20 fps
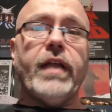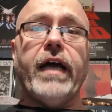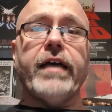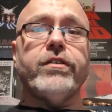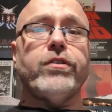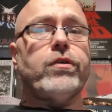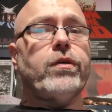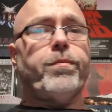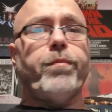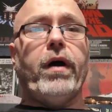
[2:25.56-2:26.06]
I
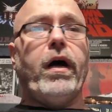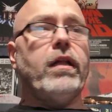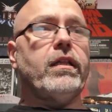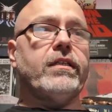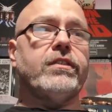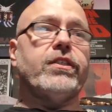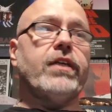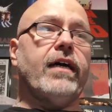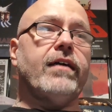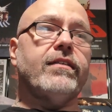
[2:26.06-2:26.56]
do
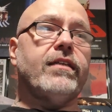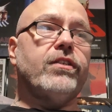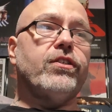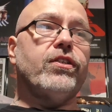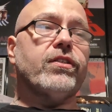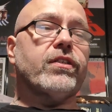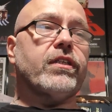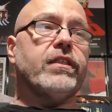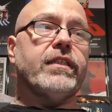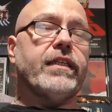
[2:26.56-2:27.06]
apologize. I
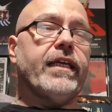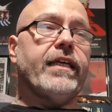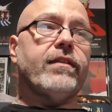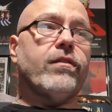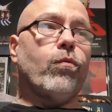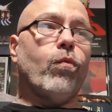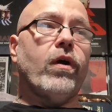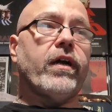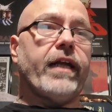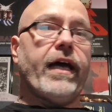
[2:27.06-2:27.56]
just couldn't get
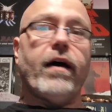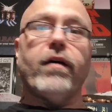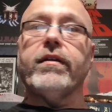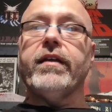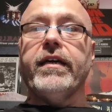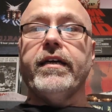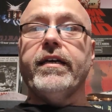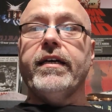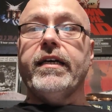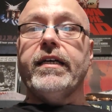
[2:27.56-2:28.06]
the one out
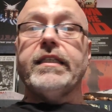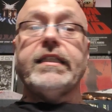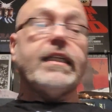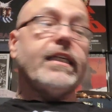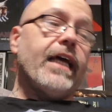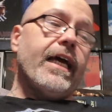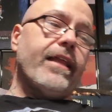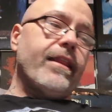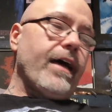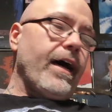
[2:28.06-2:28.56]

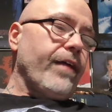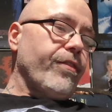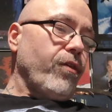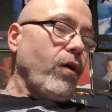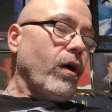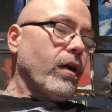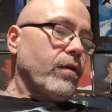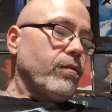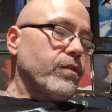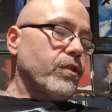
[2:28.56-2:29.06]
today that I
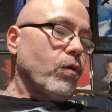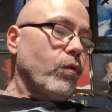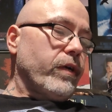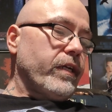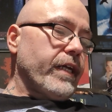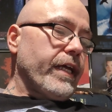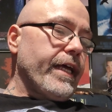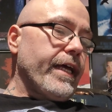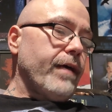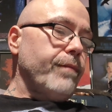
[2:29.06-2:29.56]
thought I was
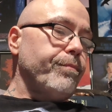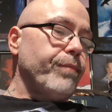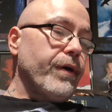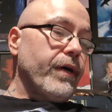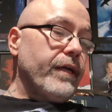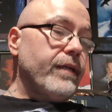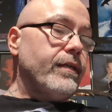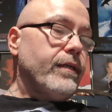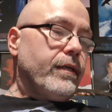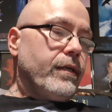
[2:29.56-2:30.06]
going to get.
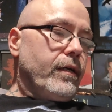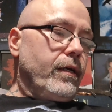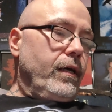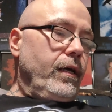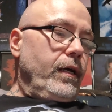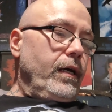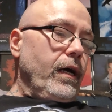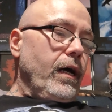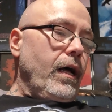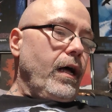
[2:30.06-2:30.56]
But,
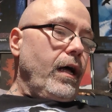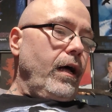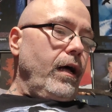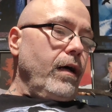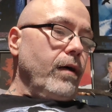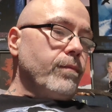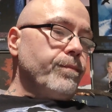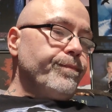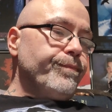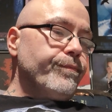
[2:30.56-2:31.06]

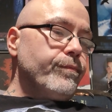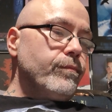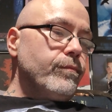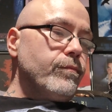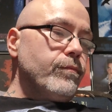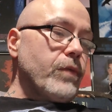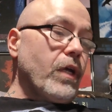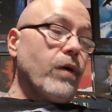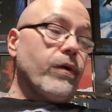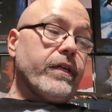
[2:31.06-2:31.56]
uh,
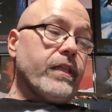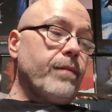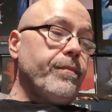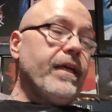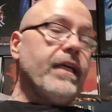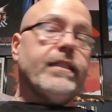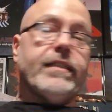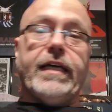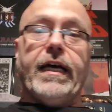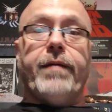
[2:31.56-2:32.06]
you know, in the
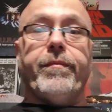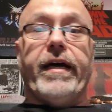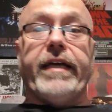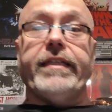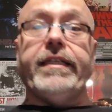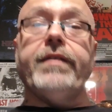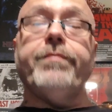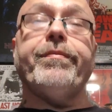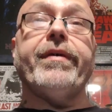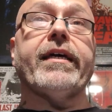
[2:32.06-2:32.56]
meantime, I
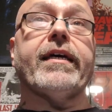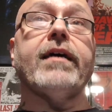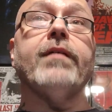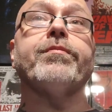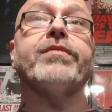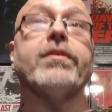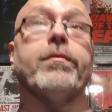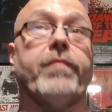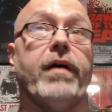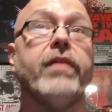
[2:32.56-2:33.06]
did pick
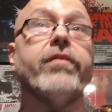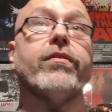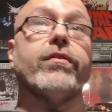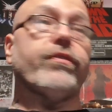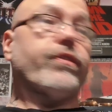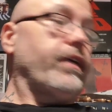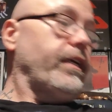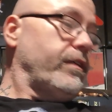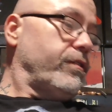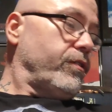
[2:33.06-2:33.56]
up some other
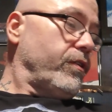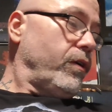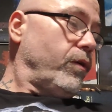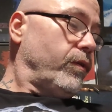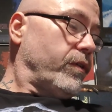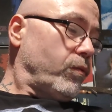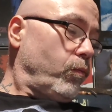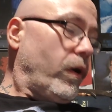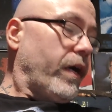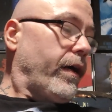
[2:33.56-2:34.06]
things,
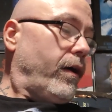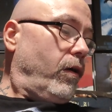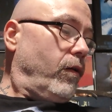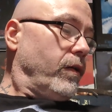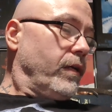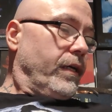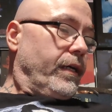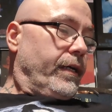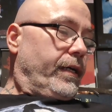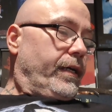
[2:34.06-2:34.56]
though, as
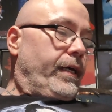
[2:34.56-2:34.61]
well.